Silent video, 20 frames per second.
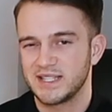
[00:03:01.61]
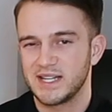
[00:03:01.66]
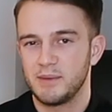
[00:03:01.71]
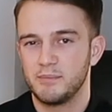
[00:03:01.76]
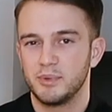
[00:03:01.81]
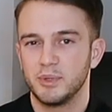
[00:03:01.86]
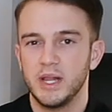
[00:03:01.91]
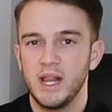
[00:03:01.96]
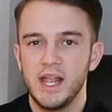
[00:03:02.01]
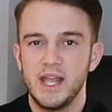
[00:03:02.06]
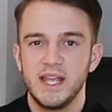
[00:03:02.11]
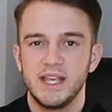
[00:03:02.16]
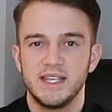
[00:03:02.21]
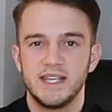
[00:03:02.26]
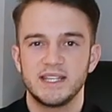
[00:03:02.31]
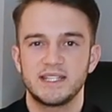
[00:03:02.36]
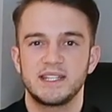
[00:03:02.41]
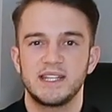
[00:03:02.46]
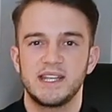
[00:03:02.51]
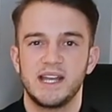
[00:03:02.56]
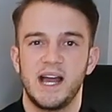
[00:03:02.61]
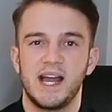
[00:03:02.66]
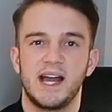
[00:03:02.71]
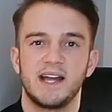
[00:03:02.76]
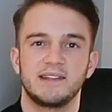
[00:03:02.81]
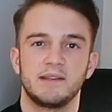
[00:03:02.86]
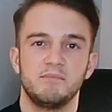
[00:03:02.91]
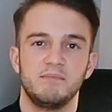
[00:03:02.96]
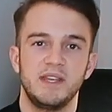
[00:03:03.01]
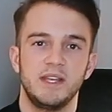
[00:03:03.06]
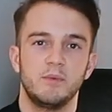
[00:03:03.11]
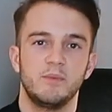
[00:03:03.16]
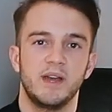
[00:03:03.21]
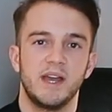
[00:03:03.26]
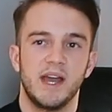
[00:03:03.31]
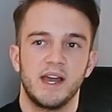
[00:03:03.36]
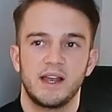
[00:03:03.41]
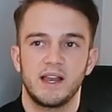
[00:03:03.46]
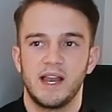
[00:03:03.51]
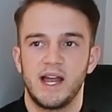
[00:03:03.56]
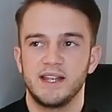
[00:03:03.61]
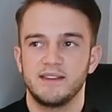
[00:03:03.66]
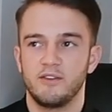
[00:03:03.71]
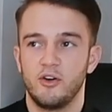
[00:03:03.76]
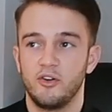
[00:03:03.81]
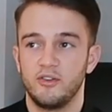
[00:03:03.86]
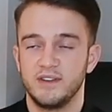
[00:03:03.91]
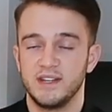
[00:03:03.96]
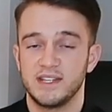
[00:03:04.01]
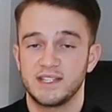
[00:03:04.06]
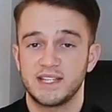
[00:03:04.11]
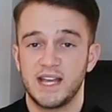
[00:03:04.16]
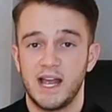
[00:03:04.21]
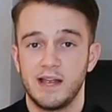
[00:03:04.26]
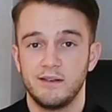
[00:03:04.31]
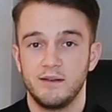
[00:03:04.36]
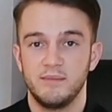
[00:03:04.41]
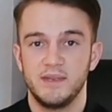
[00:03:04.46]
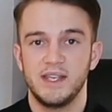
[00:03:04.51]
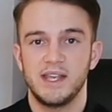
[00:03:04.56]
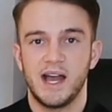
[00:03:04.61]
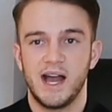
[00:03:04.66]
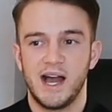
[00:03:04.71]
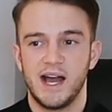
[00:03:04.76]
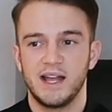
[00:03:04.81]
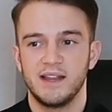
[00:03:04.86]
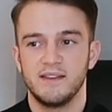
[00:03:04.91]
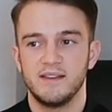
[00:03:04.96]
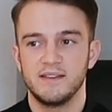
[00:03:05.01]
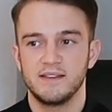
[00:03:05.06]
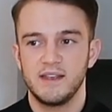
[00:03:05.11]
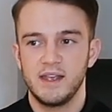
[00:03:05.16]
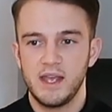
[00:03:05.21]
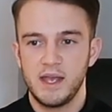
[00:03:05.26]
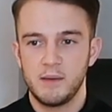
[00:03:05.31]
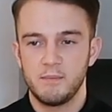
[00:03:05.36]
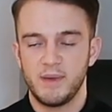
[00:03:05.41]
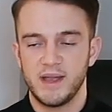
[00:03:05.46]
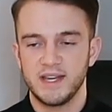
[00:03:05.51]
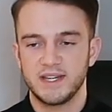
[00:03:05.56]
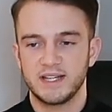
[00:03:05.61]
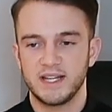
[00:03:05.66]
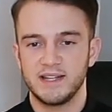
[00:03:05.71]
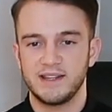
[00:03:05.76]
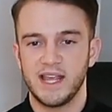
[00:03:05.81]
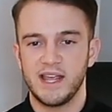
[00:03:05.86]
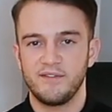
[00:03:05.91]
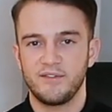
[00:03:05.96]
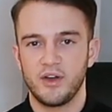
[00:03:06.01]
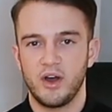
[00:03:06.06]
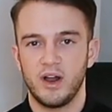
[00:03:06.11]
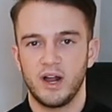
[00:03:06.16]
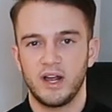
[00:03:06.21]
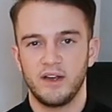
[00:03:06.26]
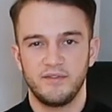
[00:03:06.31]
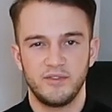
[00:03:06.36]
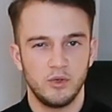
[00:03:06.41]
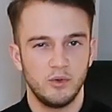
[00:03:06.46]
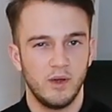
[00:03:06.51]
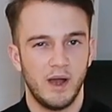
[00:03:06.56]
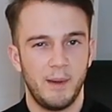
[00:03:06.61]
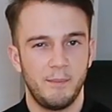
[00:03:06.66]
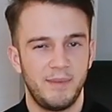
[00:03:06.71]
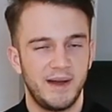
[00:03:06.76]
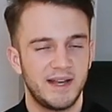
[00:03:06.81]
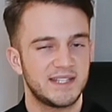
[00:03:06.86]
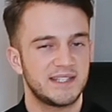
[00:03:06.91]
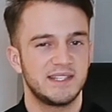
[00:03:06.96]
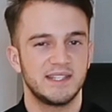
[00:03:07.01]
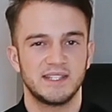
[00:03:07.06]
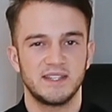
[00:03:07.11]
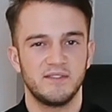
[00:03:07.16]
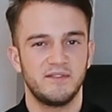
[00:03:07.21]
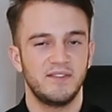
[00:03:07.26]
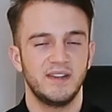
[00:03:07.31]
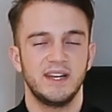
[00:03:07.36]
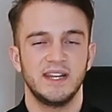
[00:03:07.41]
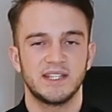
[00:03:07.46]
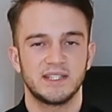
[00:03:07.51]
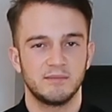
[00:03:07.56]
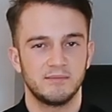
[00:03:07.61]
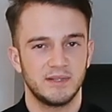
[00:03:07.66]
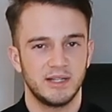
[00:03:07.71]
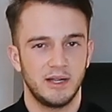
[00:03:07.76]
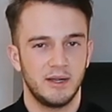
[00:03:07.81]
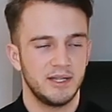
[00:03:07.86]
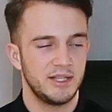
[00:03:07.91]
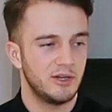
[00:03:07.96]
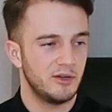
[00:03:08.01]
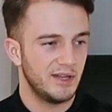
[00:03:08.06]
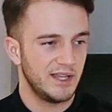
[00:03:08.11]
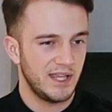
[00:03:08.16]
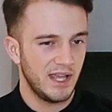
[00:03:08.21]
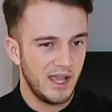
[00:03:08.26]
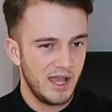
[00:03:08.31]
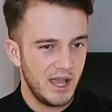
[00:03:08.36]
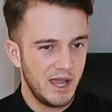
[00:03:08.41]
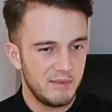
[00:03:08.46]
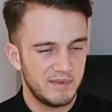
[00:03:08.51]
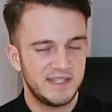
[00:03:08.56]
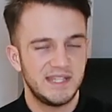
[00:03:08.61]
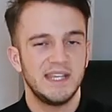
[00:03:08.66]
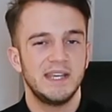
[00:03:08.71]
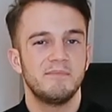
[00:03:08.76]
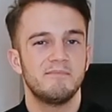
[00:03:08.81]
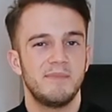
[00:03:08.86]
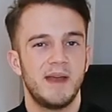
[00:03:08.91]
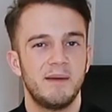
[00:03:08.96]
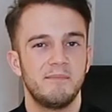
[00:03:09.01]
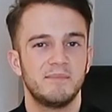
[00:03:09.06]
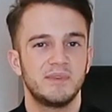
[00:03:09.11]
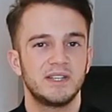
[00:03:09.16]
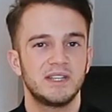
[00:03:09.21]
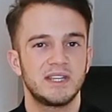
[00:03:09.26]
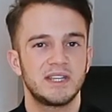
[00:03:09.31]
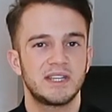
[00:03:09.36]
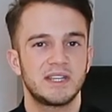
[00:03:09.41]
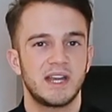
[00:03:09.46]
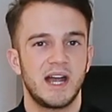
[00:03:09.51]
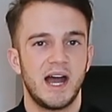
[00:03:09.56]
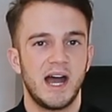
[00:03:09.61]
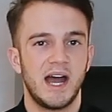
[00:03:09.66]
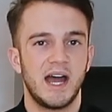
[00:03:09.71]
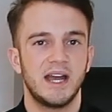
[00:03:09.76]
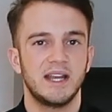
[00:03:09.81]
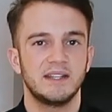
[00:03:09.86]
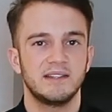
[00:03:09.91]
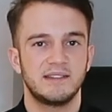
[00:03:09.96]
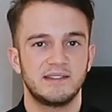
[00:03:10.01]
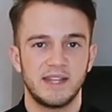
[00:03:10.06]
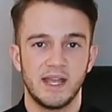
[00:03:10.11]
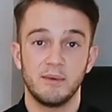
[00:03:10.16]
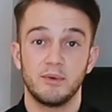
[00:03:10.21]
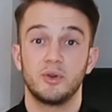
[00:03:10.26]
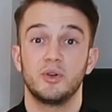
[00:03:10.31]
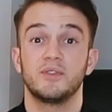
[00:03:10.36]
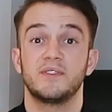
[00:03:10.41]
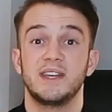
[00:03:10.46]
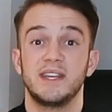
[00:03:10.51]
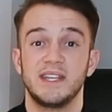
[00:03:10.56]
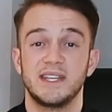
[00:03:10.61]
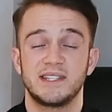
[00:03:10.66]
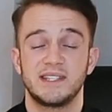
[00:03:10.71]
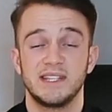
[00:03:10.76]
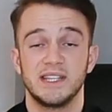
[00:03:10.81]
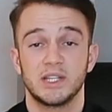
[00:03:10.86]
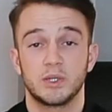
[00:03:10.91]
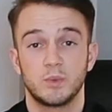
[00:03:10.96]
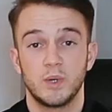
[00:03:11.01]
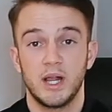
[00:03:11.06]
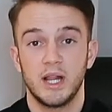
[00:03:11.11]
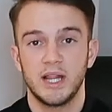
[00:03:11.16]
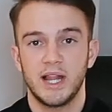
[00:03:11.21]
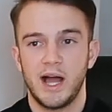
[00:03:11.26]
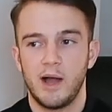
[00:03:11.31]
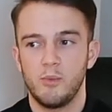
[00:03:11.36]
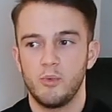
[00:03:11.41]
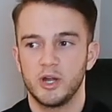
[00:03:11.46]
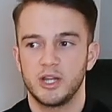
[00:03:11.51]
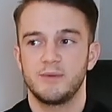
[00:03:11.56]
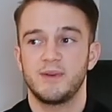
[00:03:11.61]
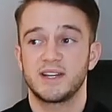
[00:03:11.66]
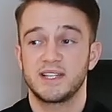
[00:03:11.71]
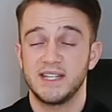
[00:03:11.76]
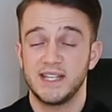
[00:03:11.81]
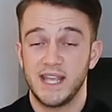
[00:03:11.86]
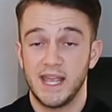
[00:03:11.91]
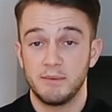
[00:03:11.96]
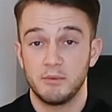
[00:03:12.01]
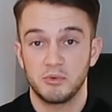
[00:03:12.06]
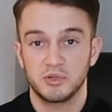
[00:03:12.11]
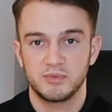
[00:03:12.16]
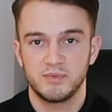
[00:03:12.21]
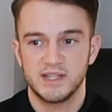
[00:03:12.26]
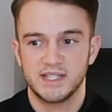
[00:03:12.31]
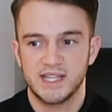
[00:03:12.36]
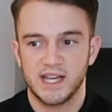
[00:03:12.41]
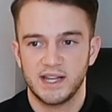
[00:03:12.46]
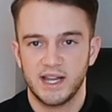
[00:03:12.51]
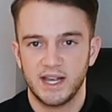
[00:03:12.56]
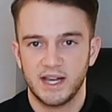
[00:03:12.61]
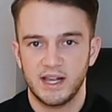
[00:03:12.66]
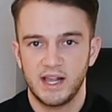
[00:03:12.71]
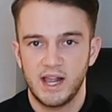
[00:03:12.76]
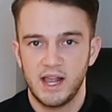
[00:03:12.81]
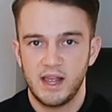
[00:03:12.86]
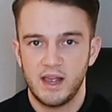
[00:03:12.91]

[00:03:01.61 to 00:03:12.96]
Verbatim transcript: example, yesterday I had a meeting with a client that already signed with me and basically they've got like, a few ambassadors and affiliates and you know like team members and they were all there yesterday as well and one of them actually came up to me and said like